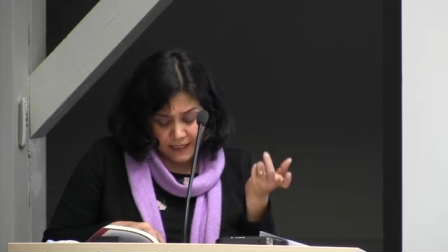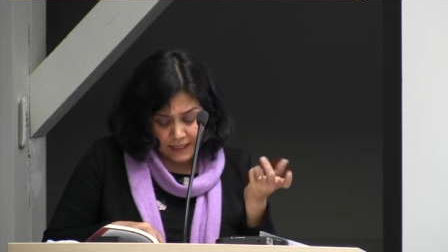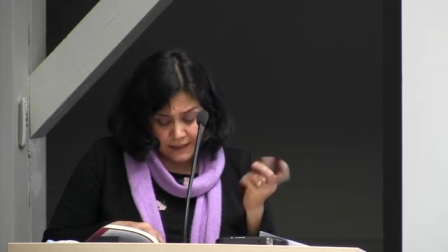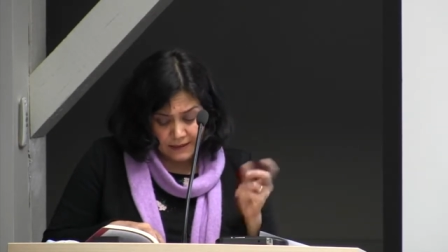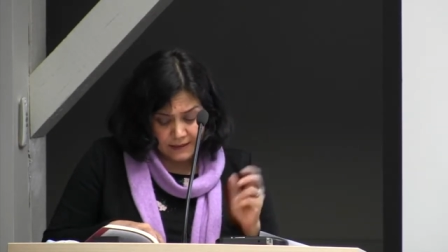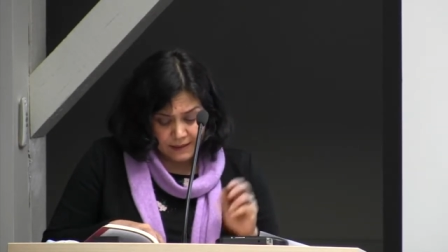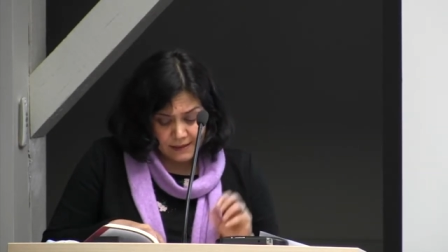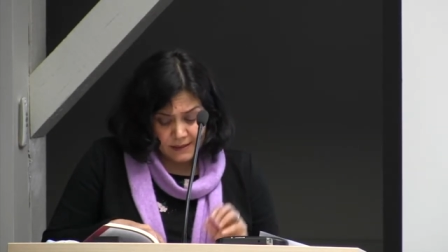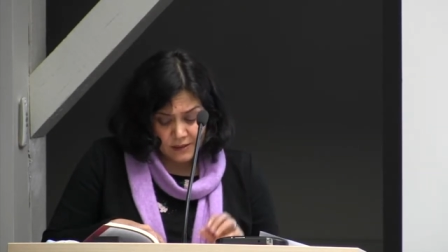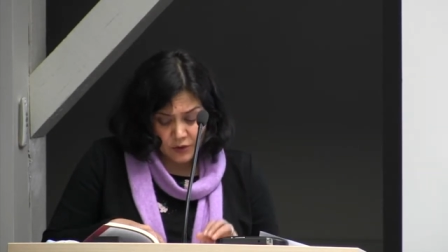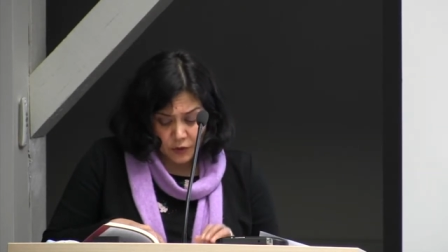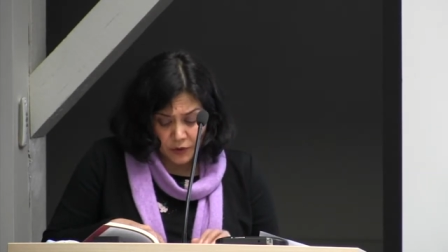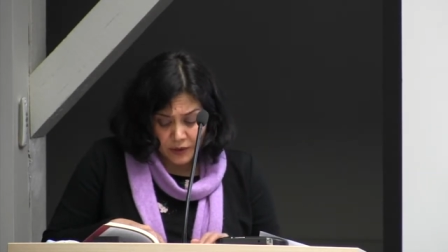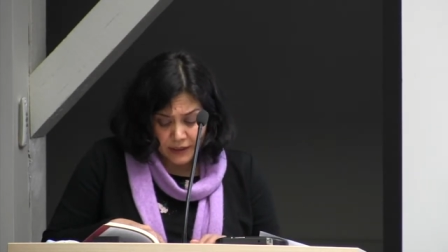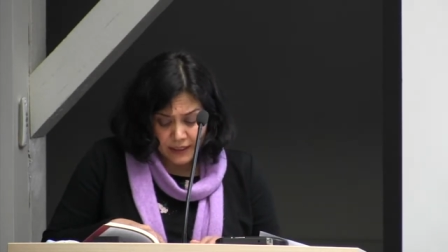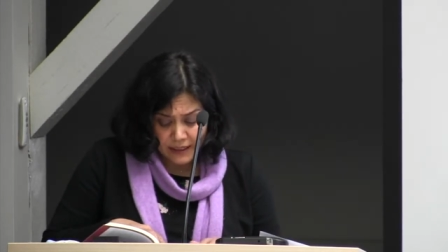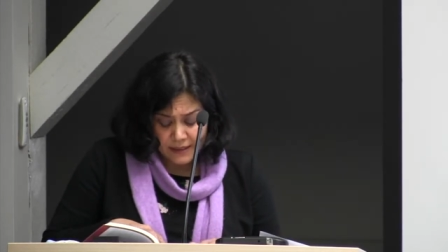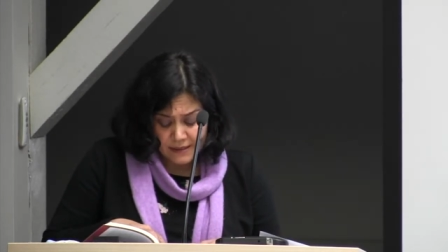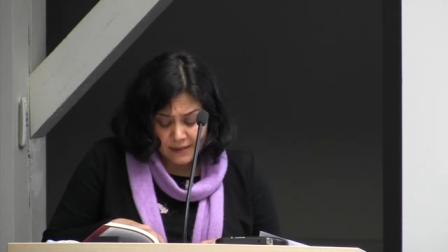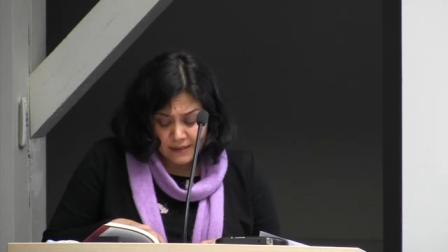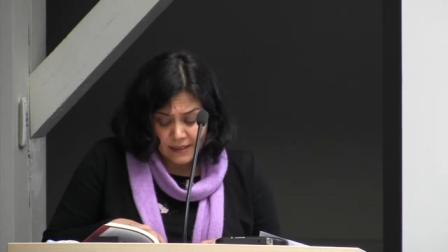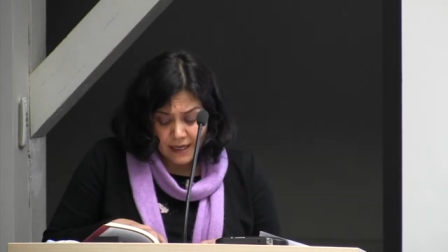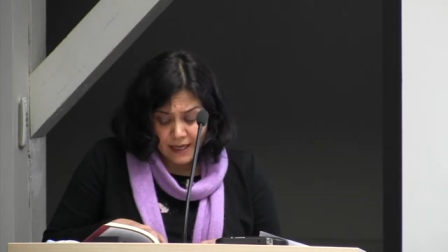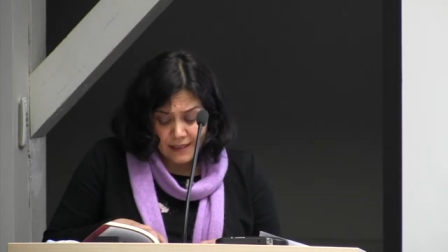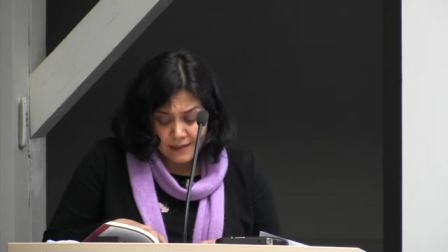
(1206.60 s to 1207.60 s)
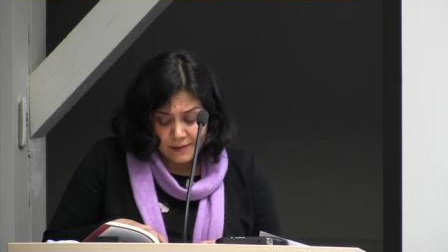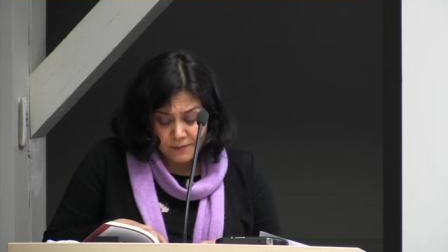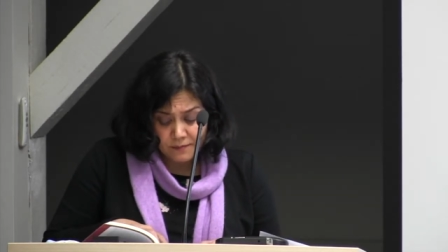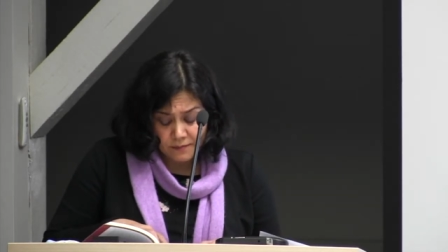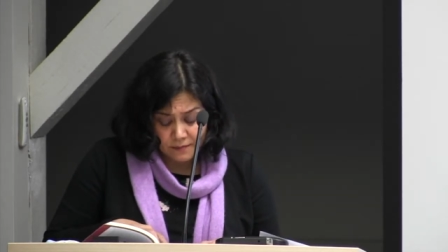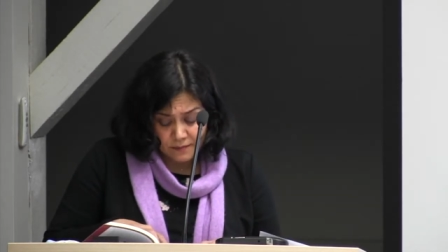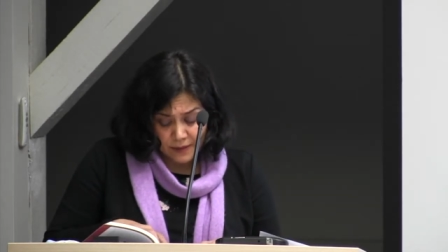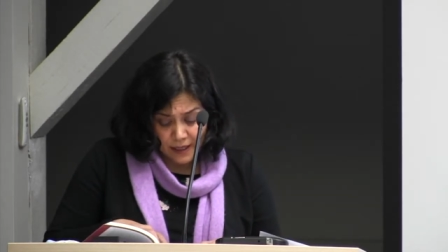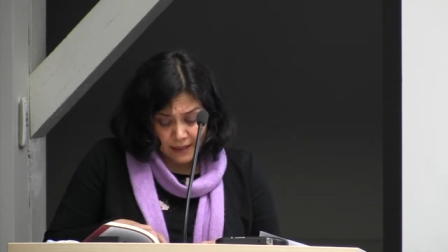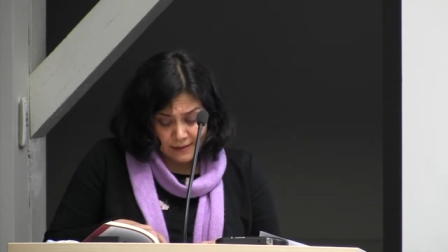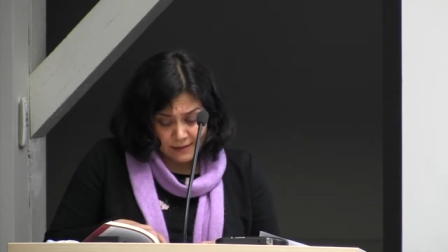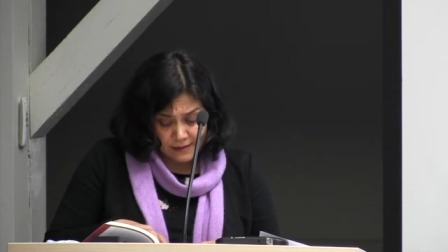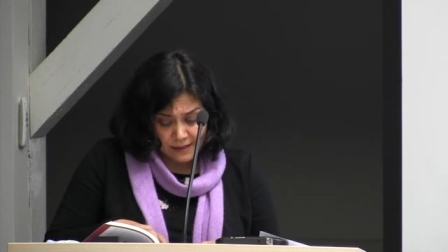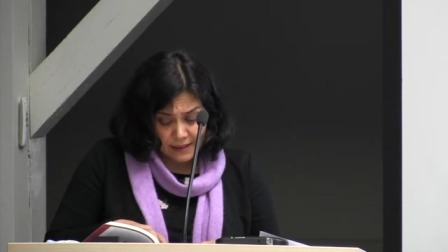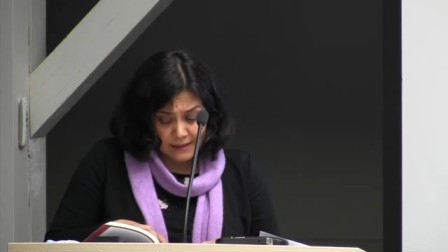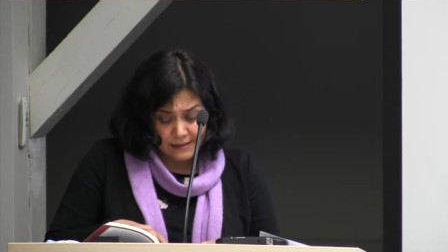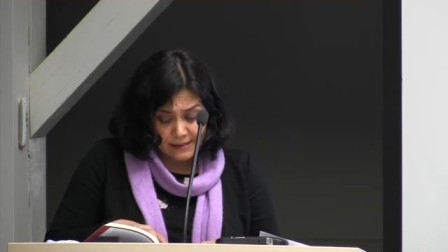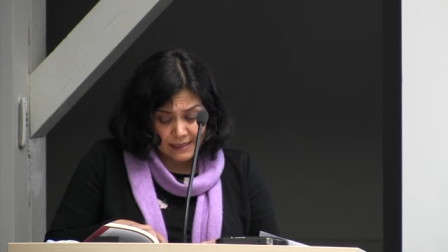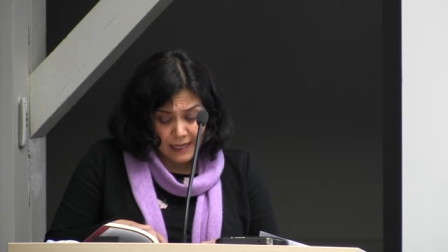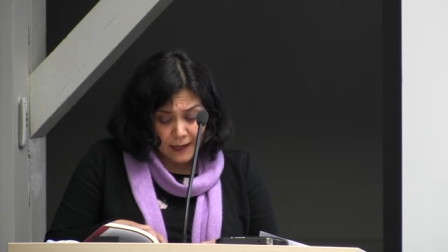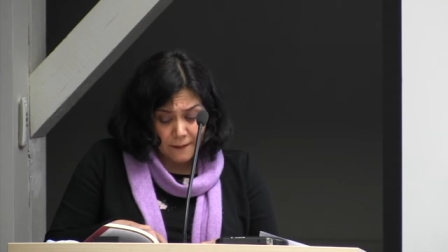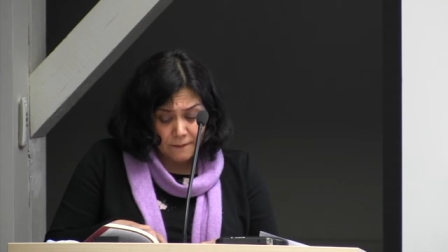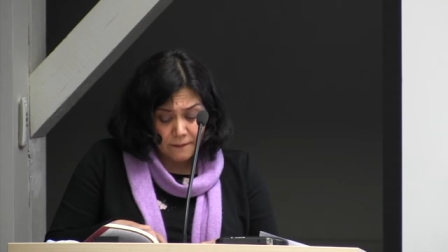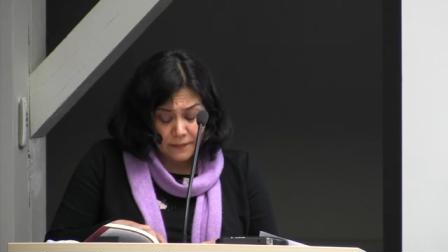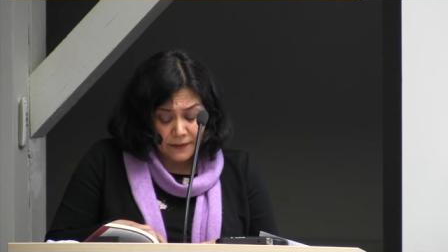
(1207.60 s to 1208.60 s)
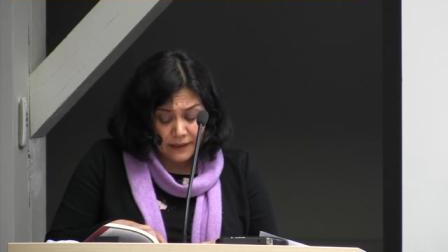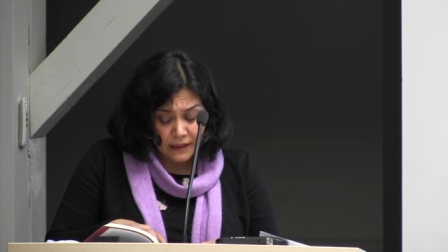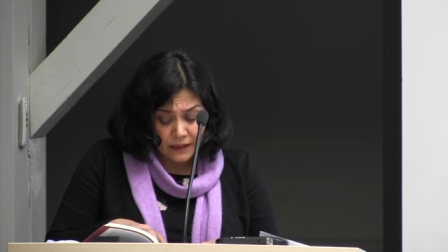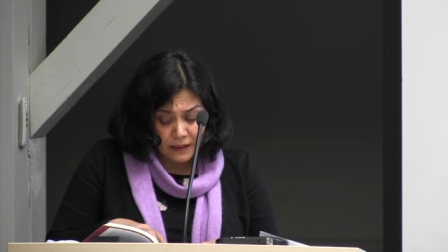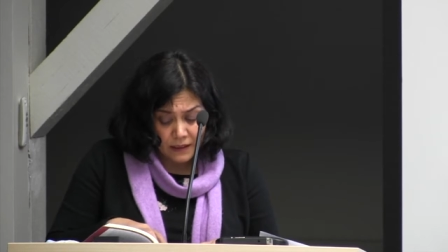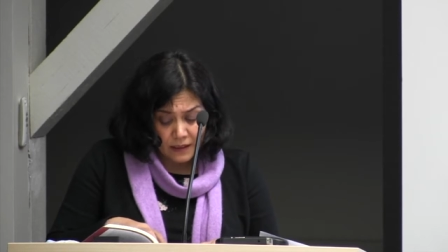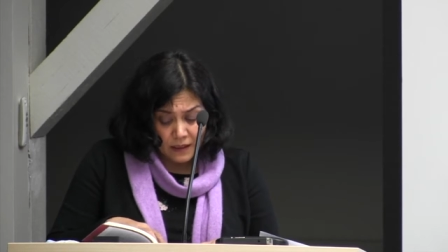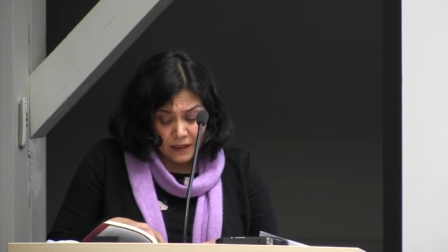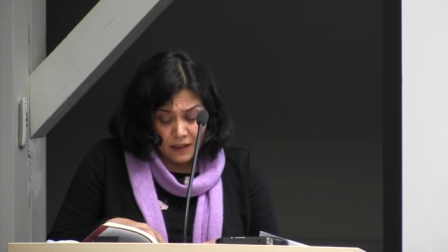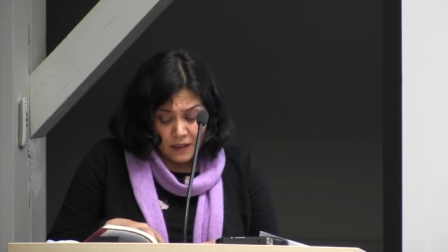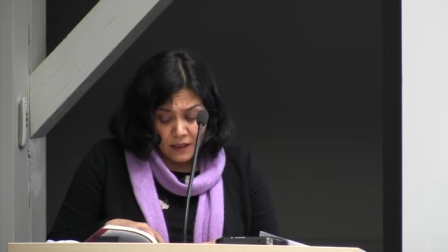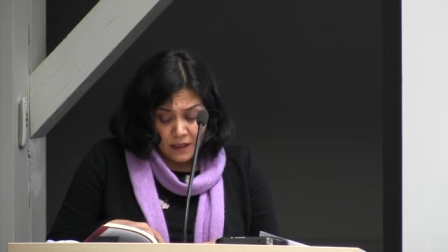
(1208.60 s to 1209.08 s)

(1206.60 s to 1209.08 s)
take the surrogacy as example.